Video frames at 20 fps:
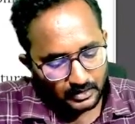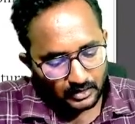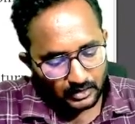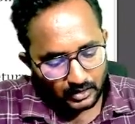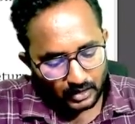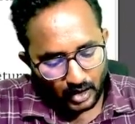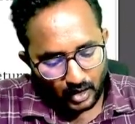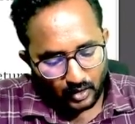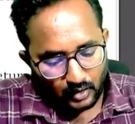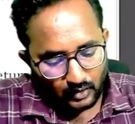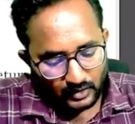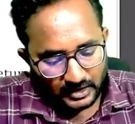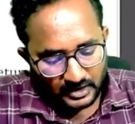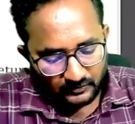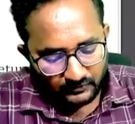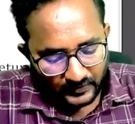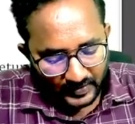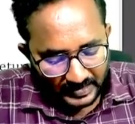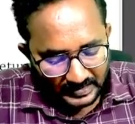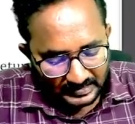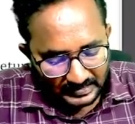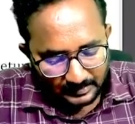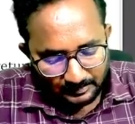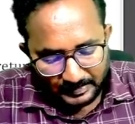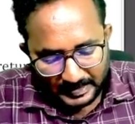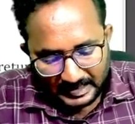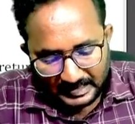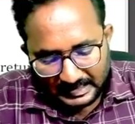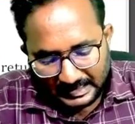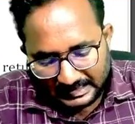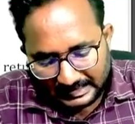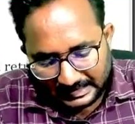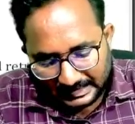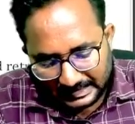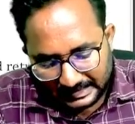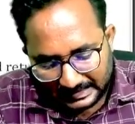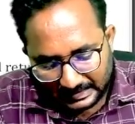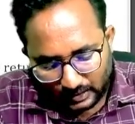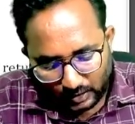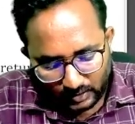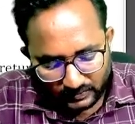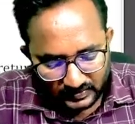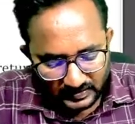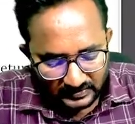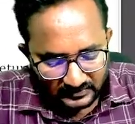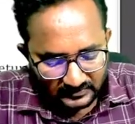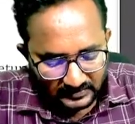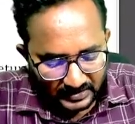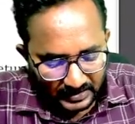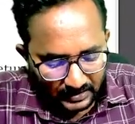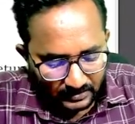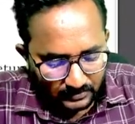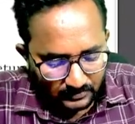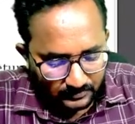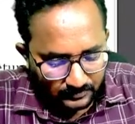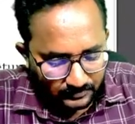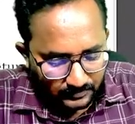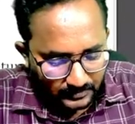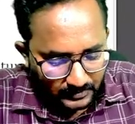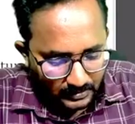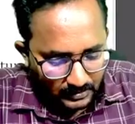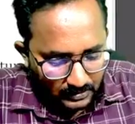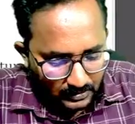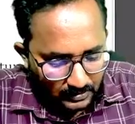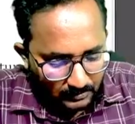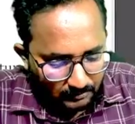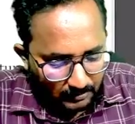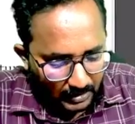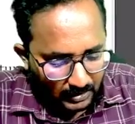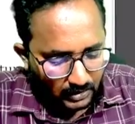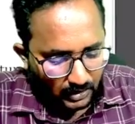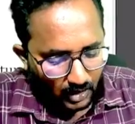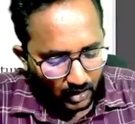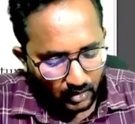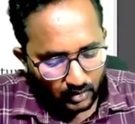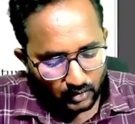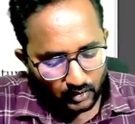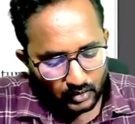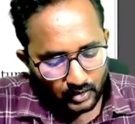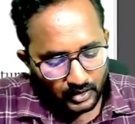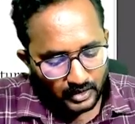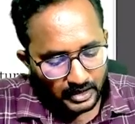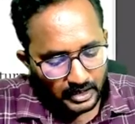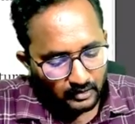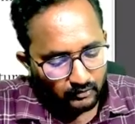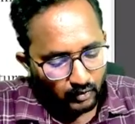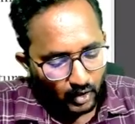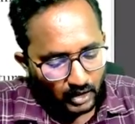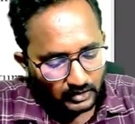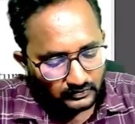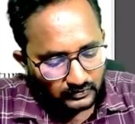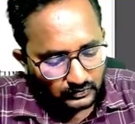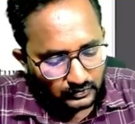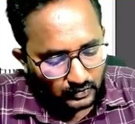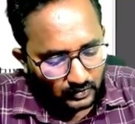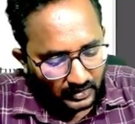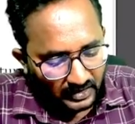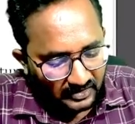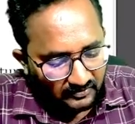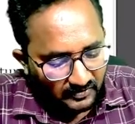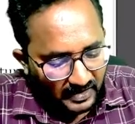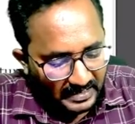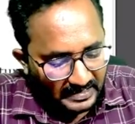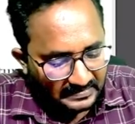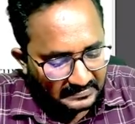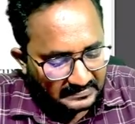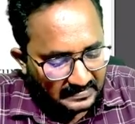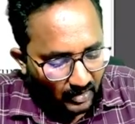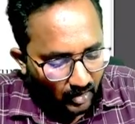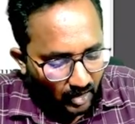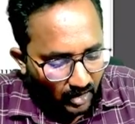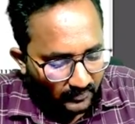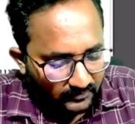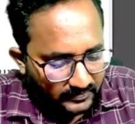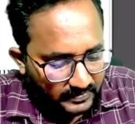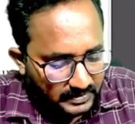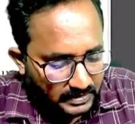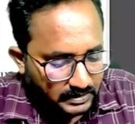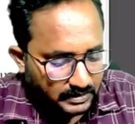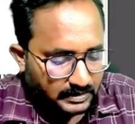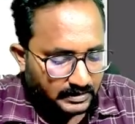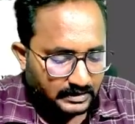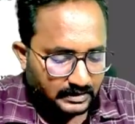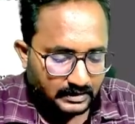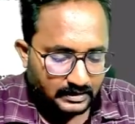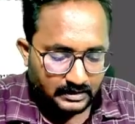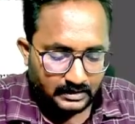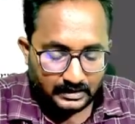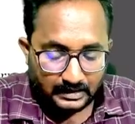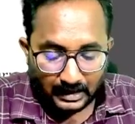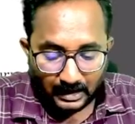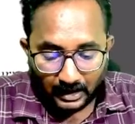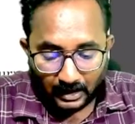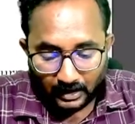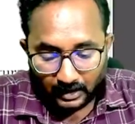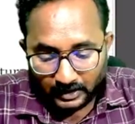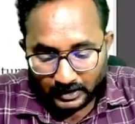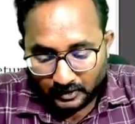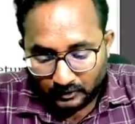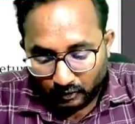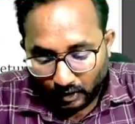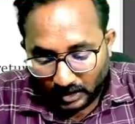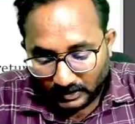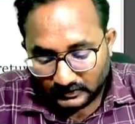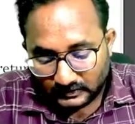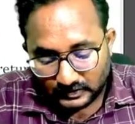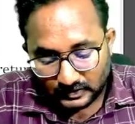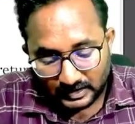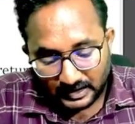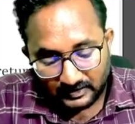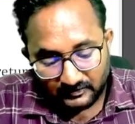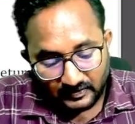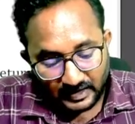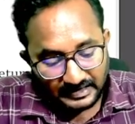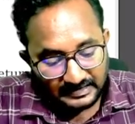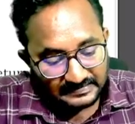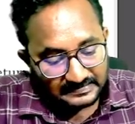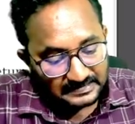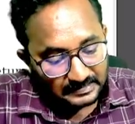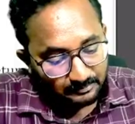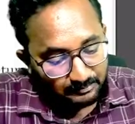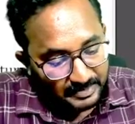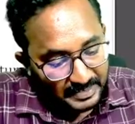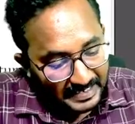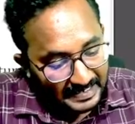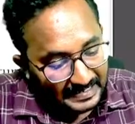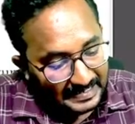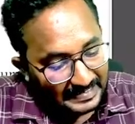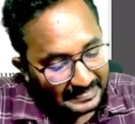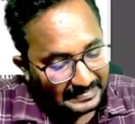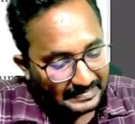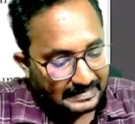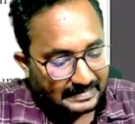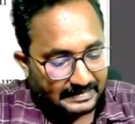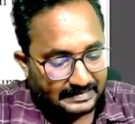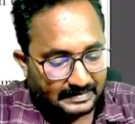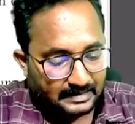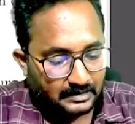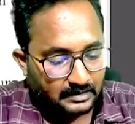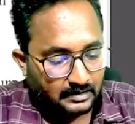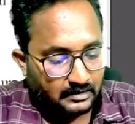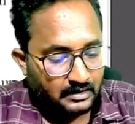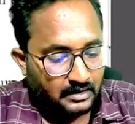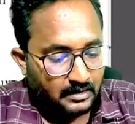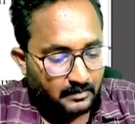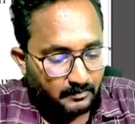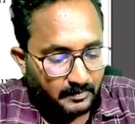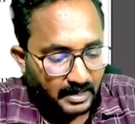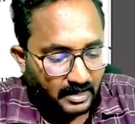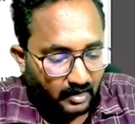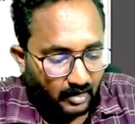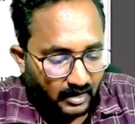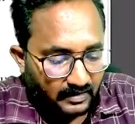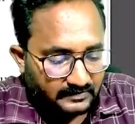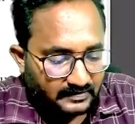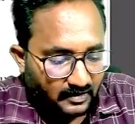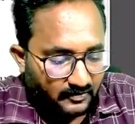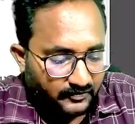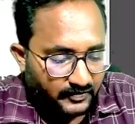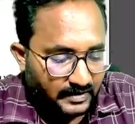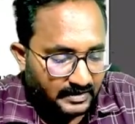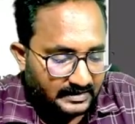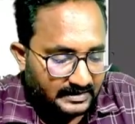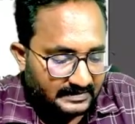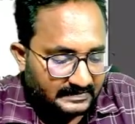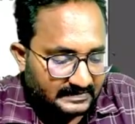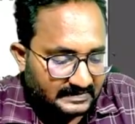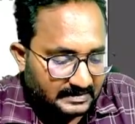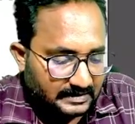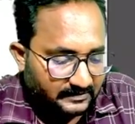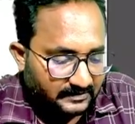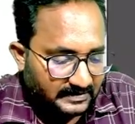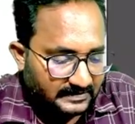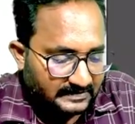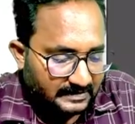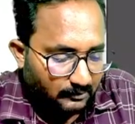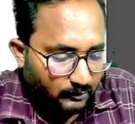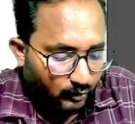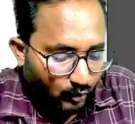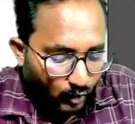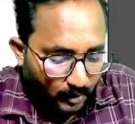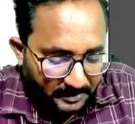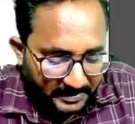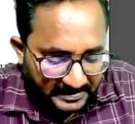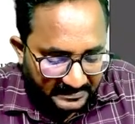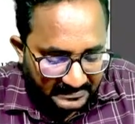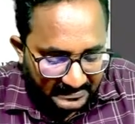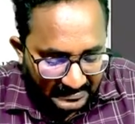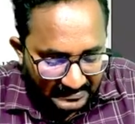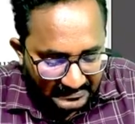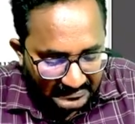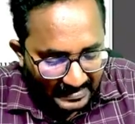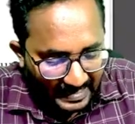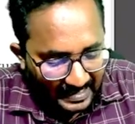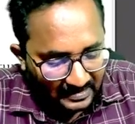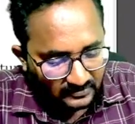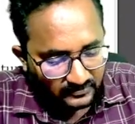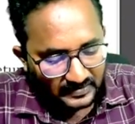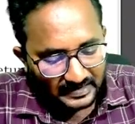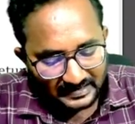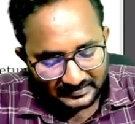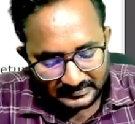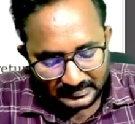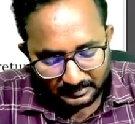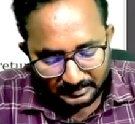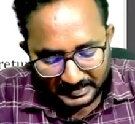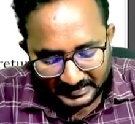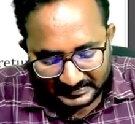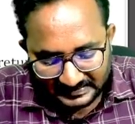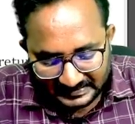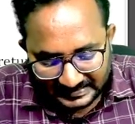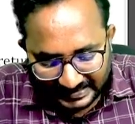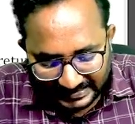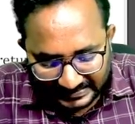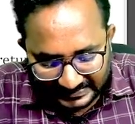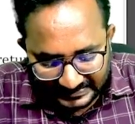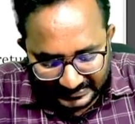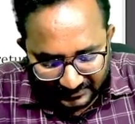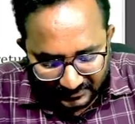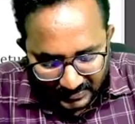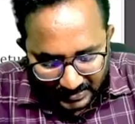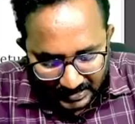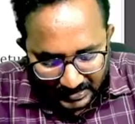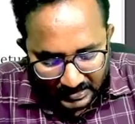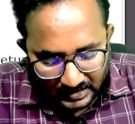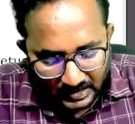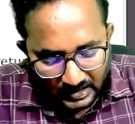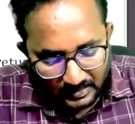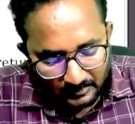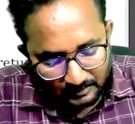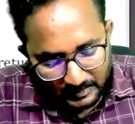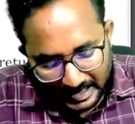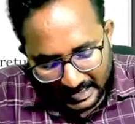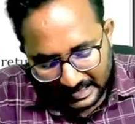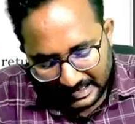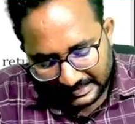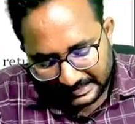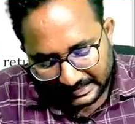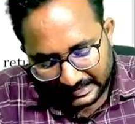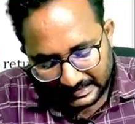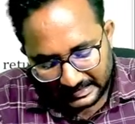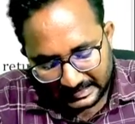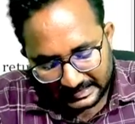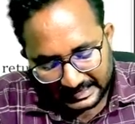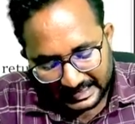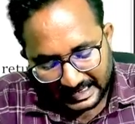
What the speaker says: Now he filed the belated return on this date, but now he wants to revise on the belated return because of he discovered some omissions as well as the mistakes in the belated return.